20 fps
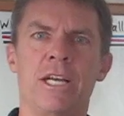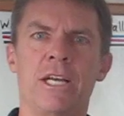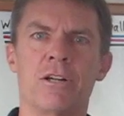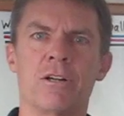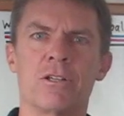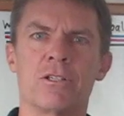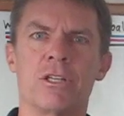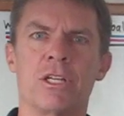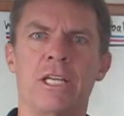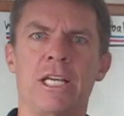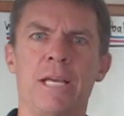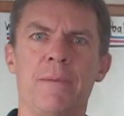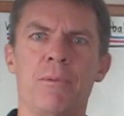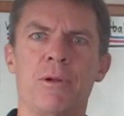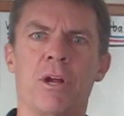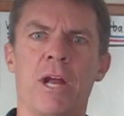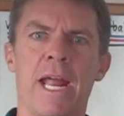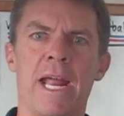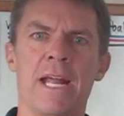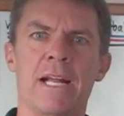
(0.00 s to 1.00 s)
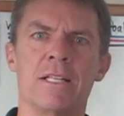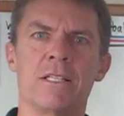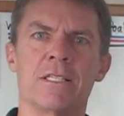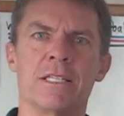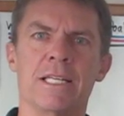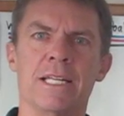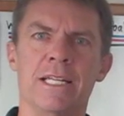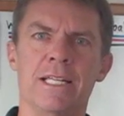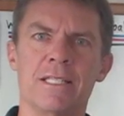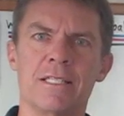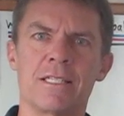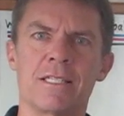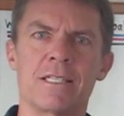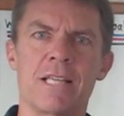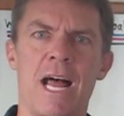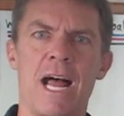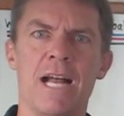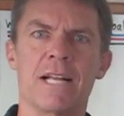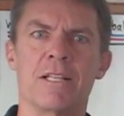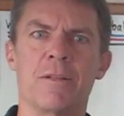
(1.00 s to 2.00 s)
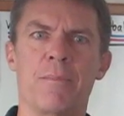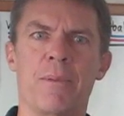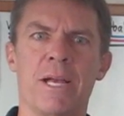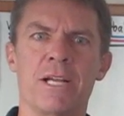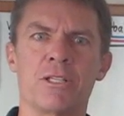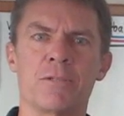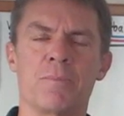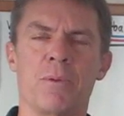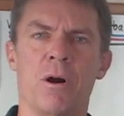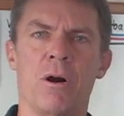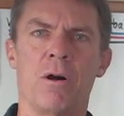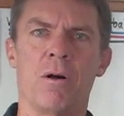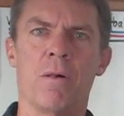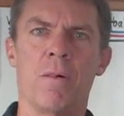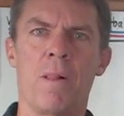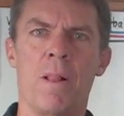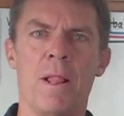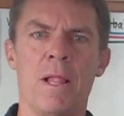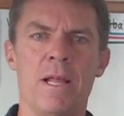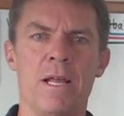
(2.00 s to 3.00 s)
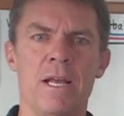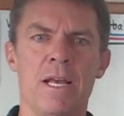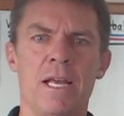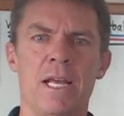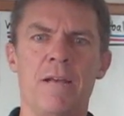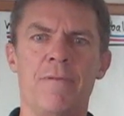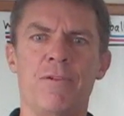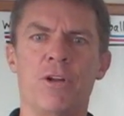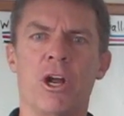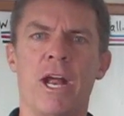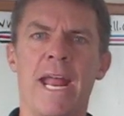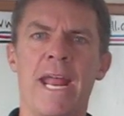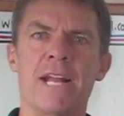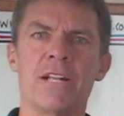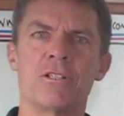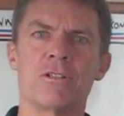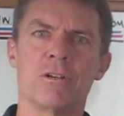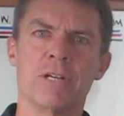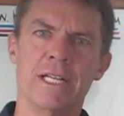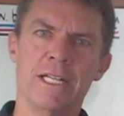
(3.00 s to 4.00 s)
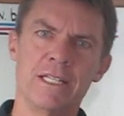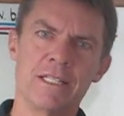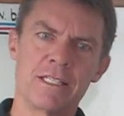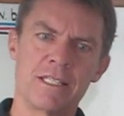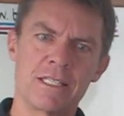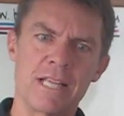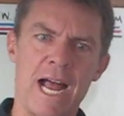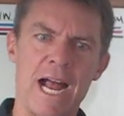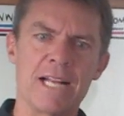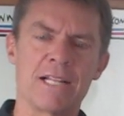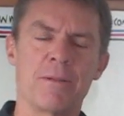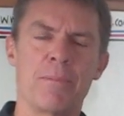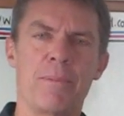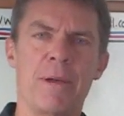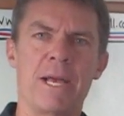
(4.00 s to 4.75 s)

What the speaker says: hitters to keep your hands inside the baseball. If your hands are inside the